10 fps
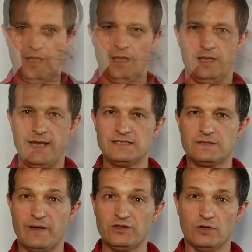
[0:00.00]

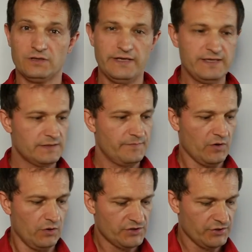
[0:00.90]
Last but not least,
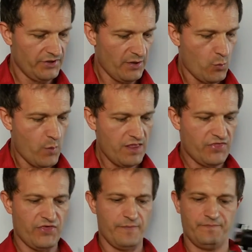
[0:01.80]
also the
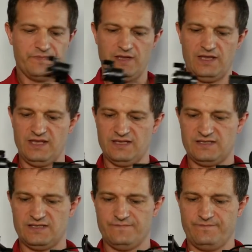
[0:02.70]
width
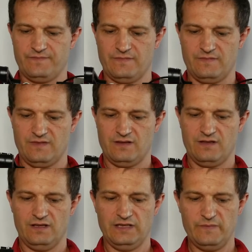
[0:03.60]
is
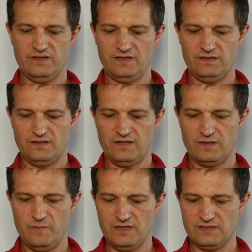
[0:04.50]
limited.
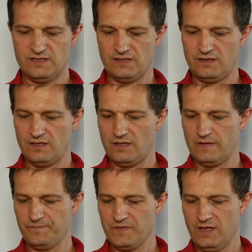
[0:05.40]
That means that
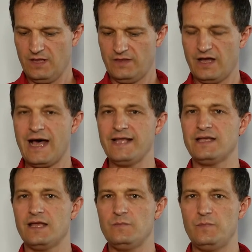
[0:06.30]
the
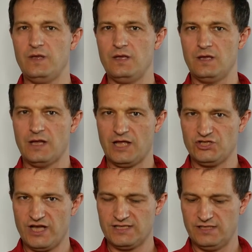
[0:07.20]
height can be
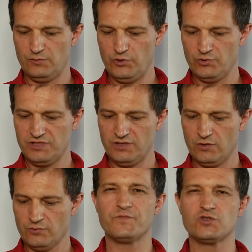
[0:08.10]
adjusted using
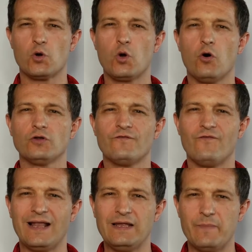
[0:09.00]
those so-called
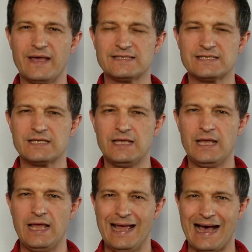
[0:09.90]
Walimex
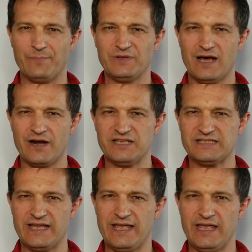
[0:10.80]

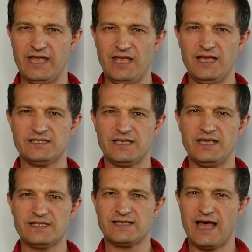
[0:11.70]
Aptaris
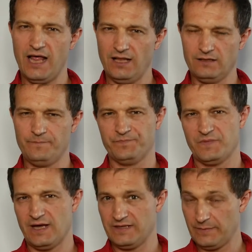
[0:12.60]
XXL
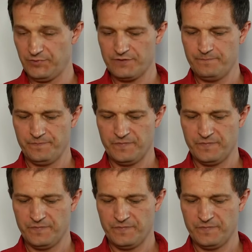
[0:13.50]
adapter,